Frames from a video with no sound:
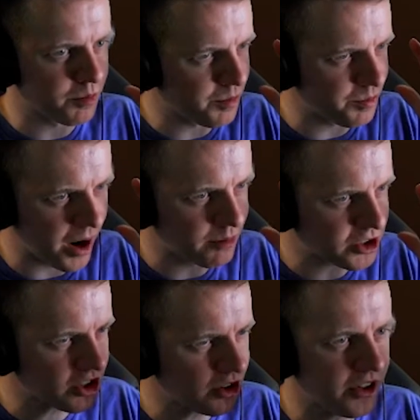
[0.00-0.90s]
I'm
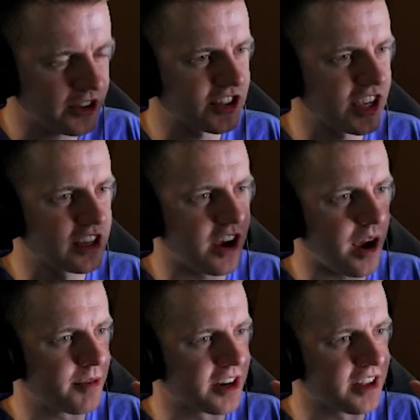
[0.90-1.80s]
sure there's things
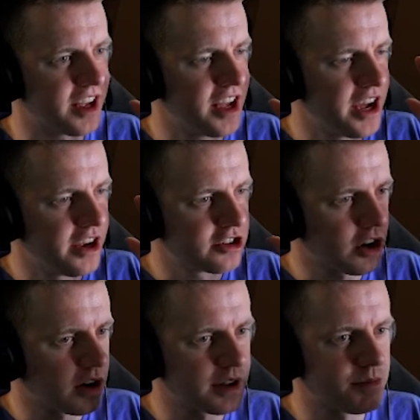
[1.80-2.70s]
I'm gonna
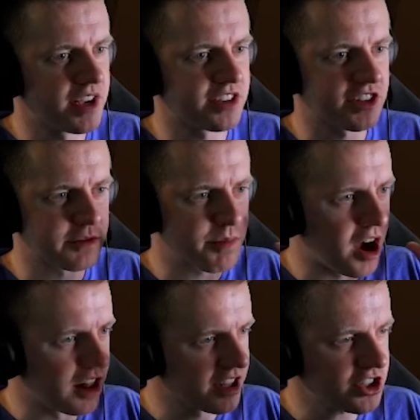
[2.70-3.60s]
totally miss, because
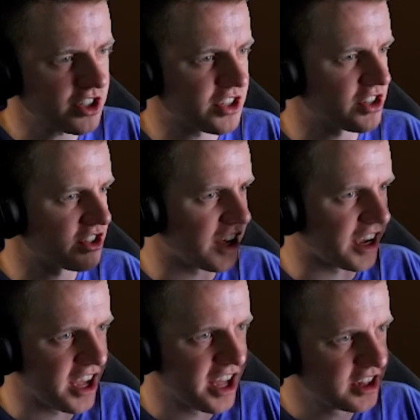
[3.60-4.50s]
polish is just
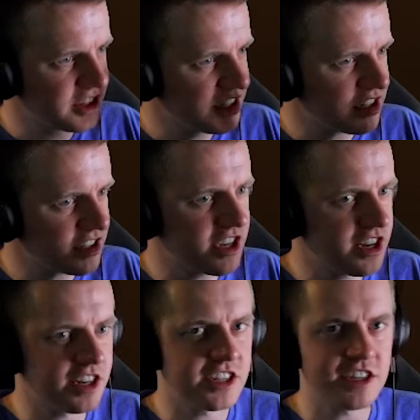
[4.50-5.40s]
like little
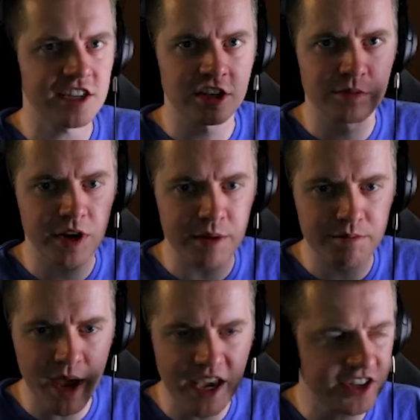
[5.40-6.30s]
teeny details, but it
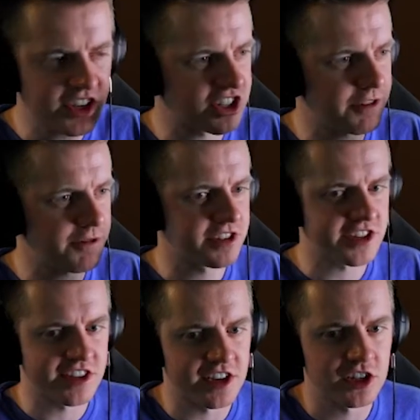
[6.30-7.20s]
makes a difference
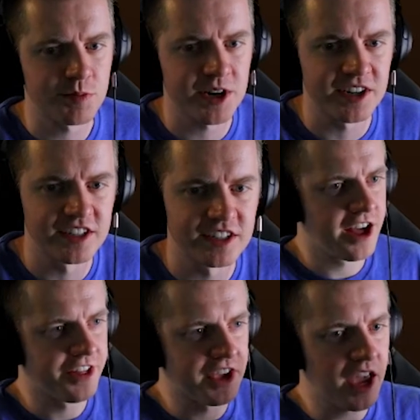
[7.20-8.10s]
in the experience.
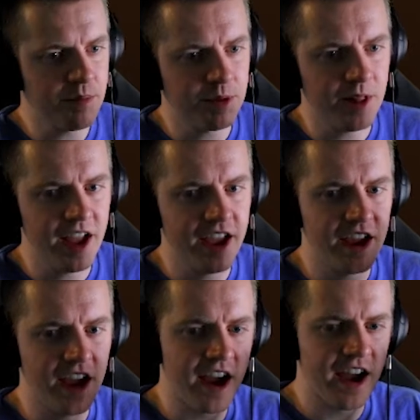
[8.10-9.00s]
The
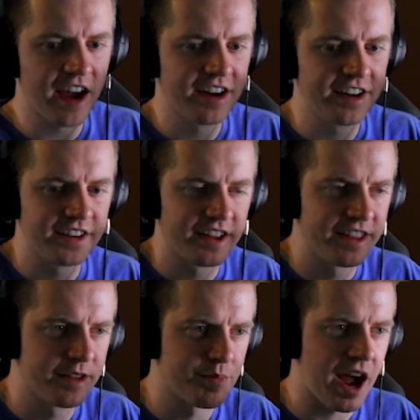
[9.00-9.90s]
gameplay and
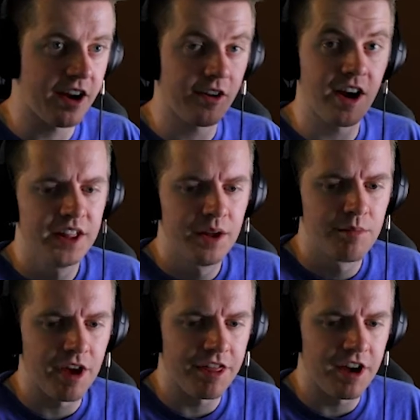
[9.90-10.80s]
the background,
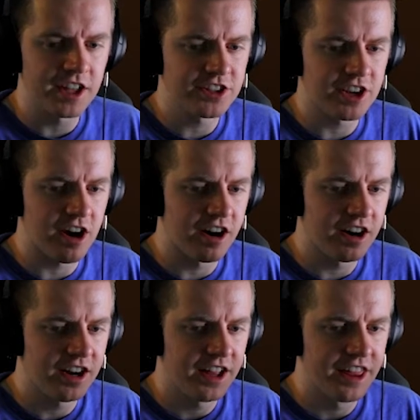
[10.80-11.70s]
my thoughts
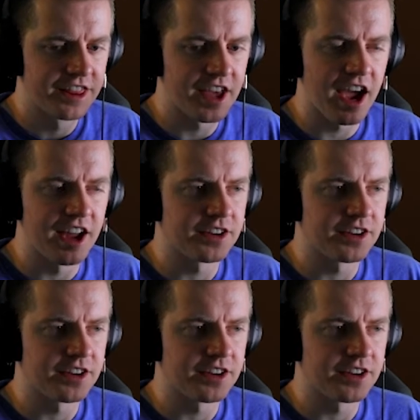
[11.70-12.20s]
are that